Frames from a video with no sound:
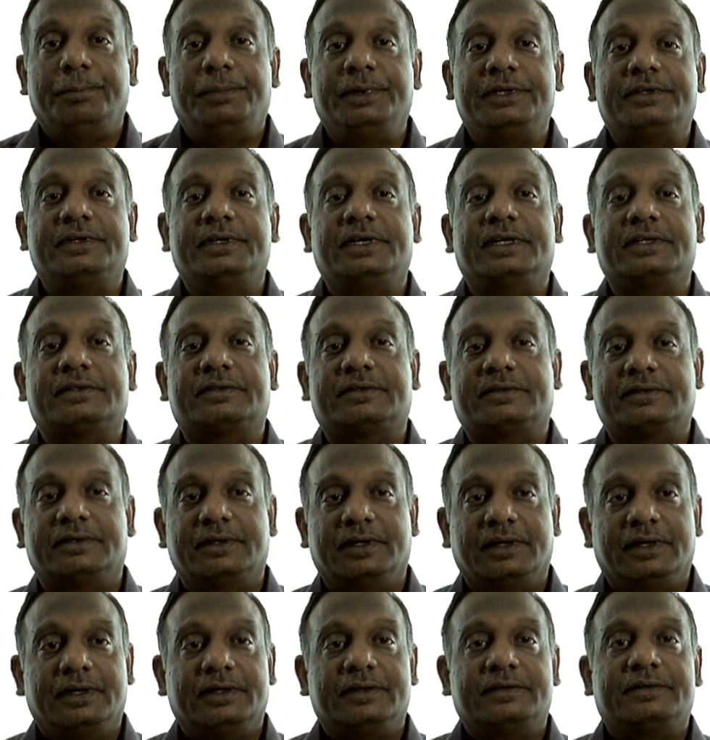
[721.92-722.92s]
business
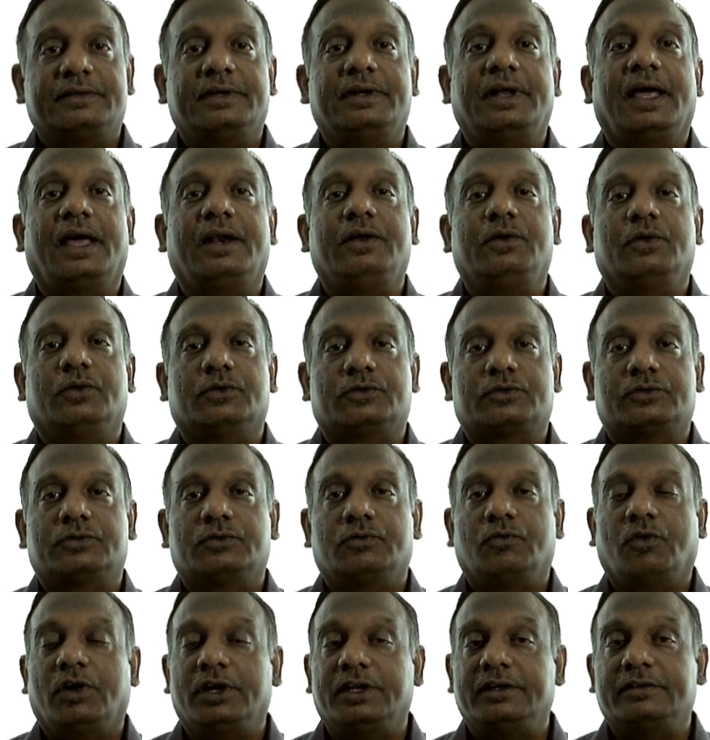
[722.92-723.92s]
scenarios.
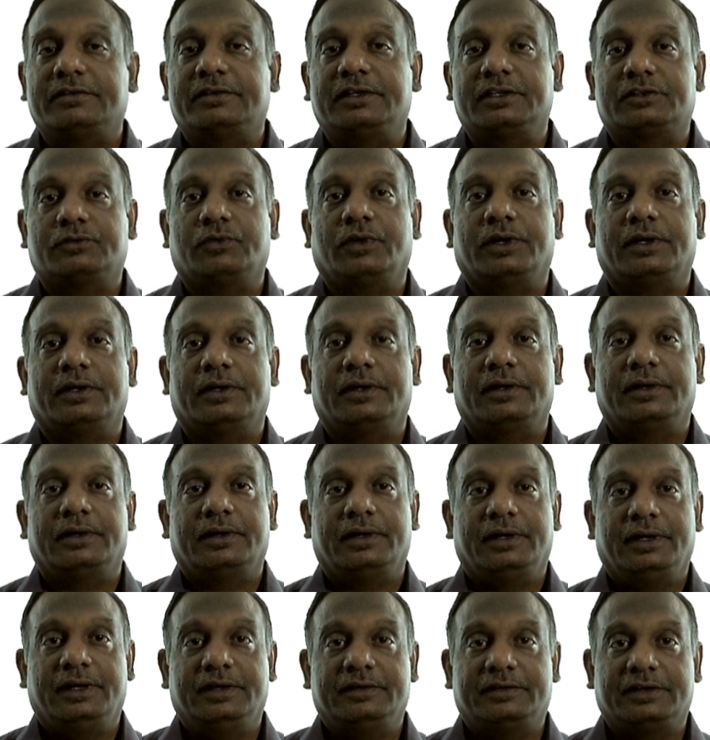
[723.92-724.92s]
What is this one?
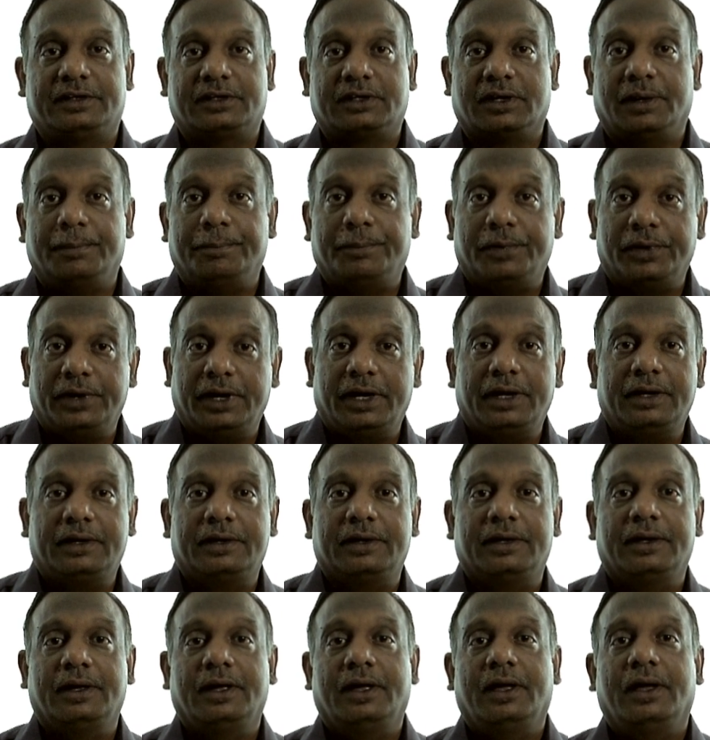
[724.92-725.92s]
Is it component,
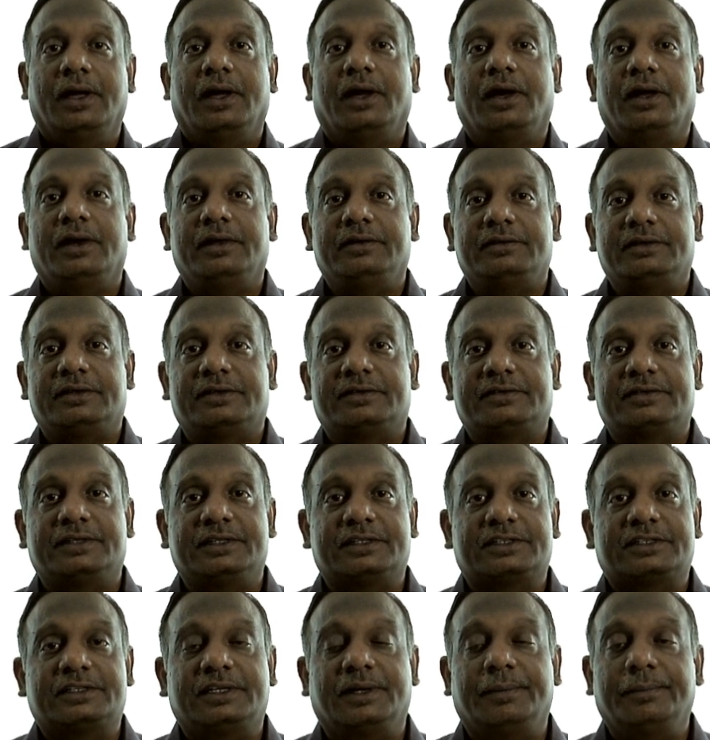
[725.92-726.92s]
or is it
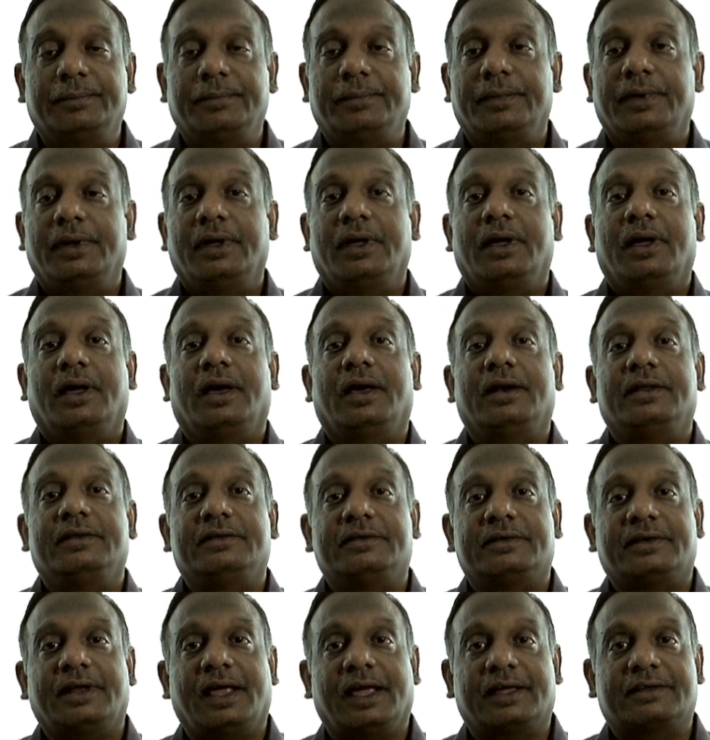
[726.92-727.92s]
system, or is
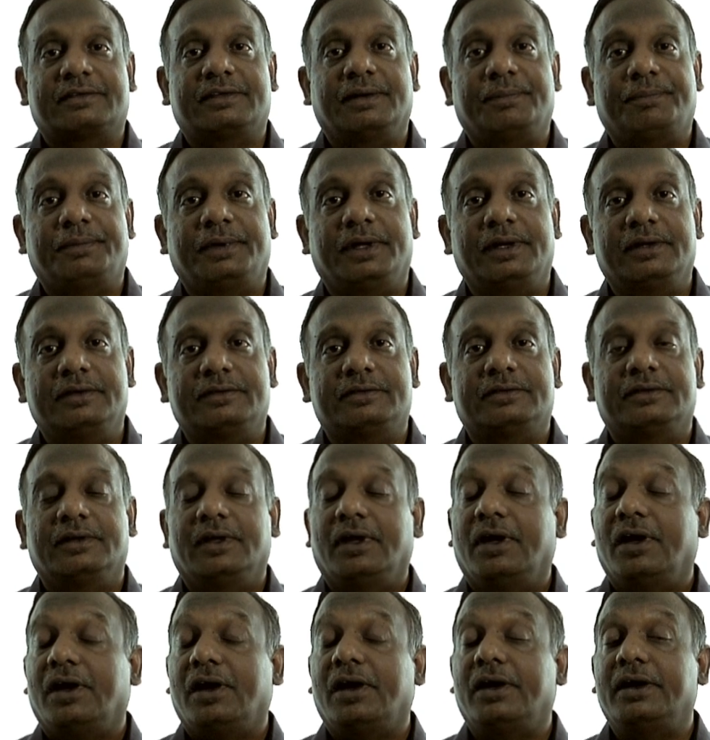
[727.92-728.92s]
it acceptance
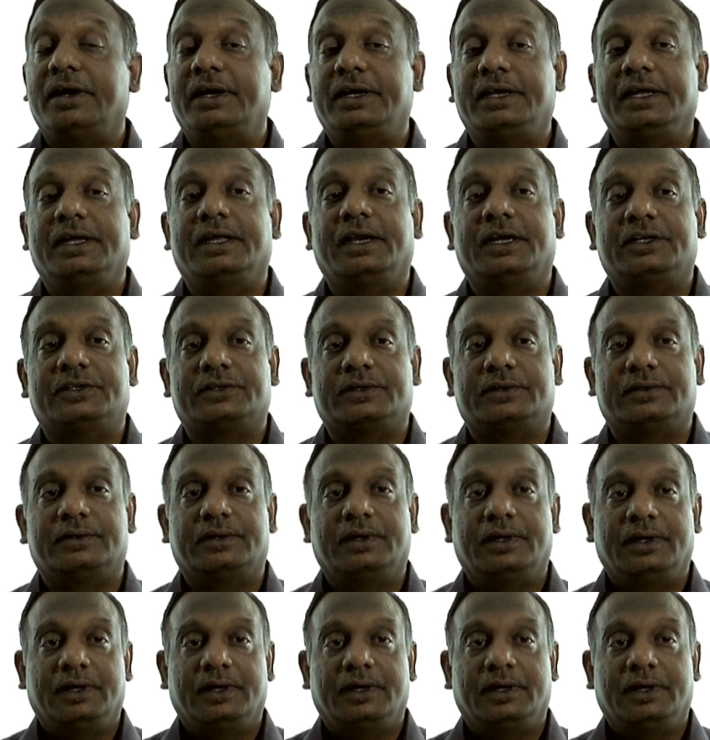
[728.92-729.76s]
or integration?